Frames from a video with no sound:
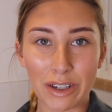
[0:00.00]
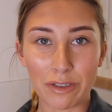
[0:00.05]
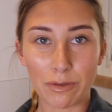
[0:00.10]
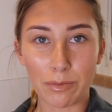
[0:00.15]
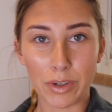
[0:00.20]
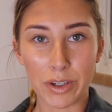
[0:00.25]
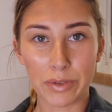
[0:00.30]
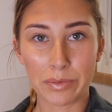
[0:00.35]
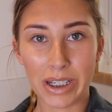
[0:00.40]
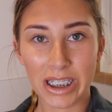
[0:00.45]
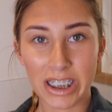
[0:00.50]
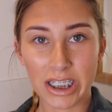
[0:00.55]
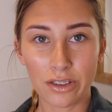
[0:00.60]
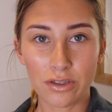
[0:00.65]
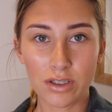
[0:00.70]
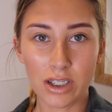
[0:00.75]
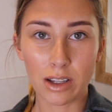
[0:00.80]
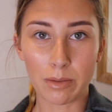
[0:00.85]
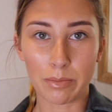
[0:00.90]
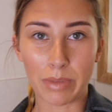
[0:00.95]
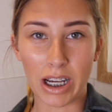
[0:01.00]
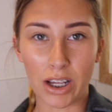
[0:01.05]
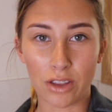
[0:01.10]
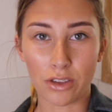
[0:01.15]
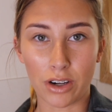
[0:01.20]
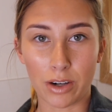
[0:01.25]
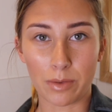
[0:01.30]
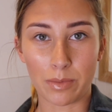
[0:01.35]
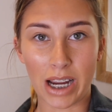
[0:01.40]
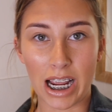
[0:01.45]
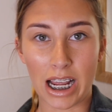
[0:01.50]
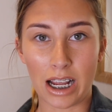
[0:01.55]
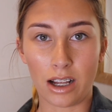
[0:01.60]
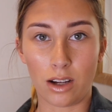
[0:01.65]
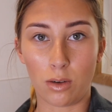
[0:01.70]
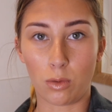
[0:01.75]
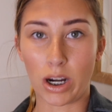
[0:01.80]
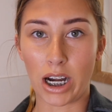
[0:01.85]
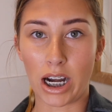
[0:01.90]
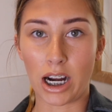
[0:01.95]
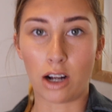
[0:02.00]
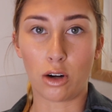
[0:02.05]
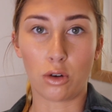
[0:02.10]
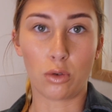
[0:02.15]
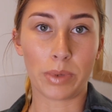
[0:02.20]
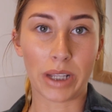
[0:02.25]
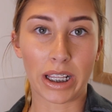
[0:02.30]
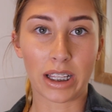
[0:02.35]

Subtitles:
I've moved myself to the bathroom now where I'll be